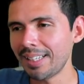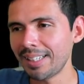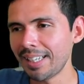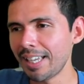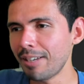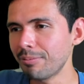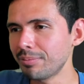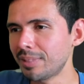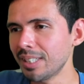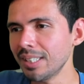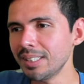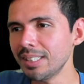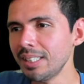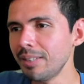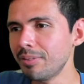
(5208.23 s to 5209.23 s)
it
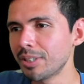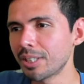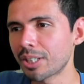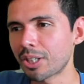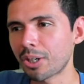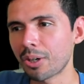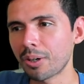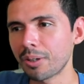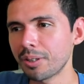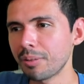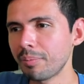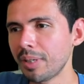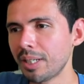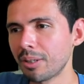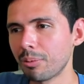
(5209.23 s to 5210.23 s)
doesn't even occur to
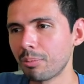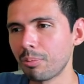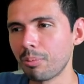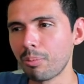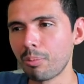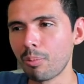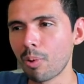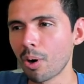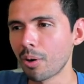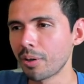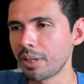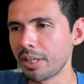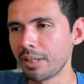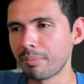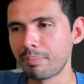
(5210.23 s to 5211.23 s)
me to
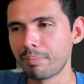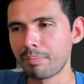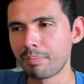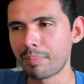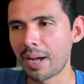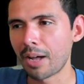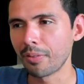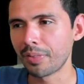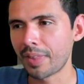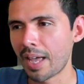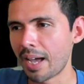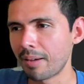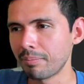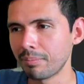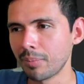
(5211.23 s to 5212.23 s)
worry about
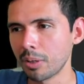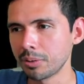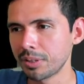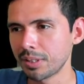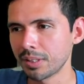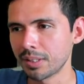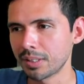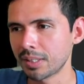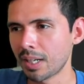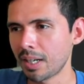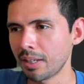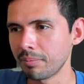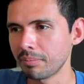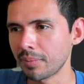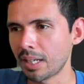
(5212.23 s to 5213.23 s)
that most of the
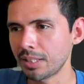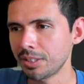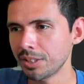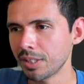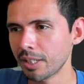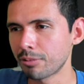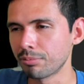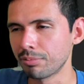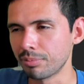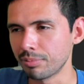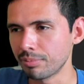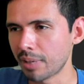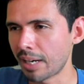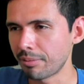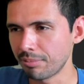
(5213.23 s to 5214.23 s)
time.
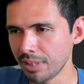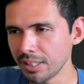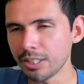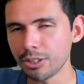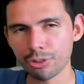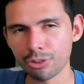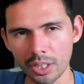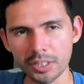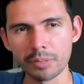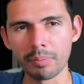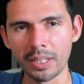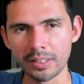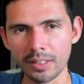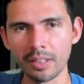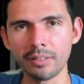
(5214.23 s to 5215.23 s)
I really trust
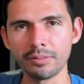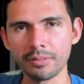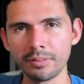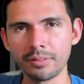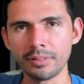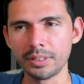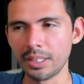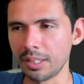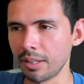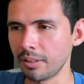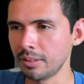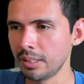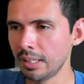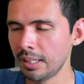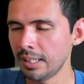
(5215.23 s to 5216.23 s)
myself, you know?
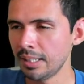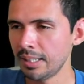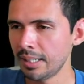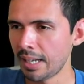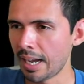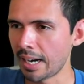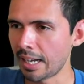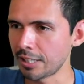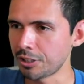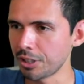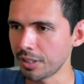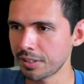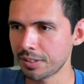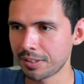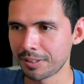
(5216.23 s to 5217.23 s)
And I
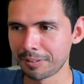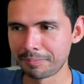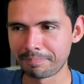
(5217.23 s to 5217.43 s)
guess